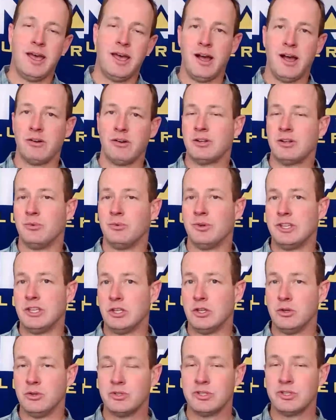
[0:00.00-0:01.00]
How can we
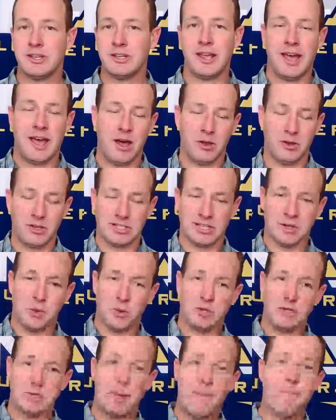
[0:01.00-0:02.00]
use it? How is it
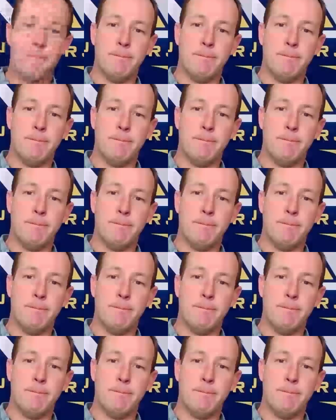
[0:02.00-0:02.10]
going to